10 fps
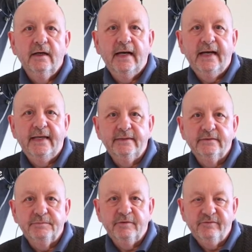
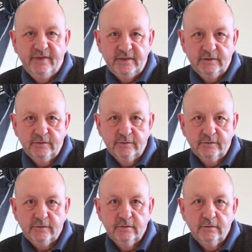and
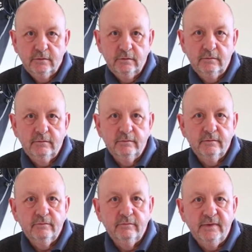professionals who
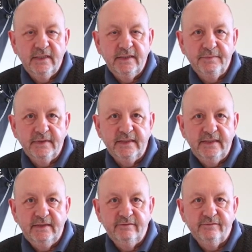really
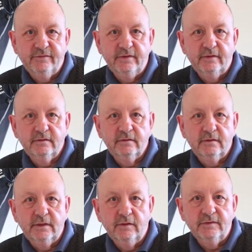believe that
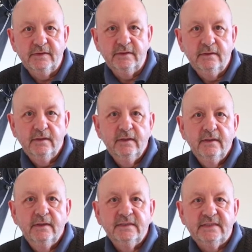the only
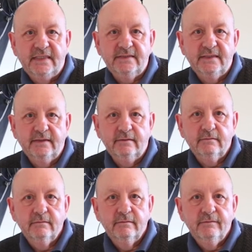setting
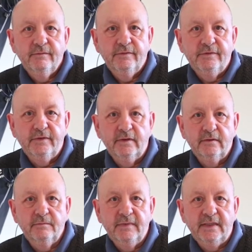
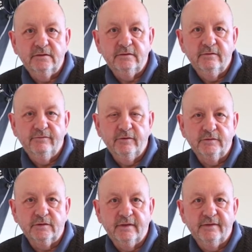that makes their
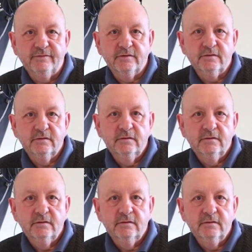photographs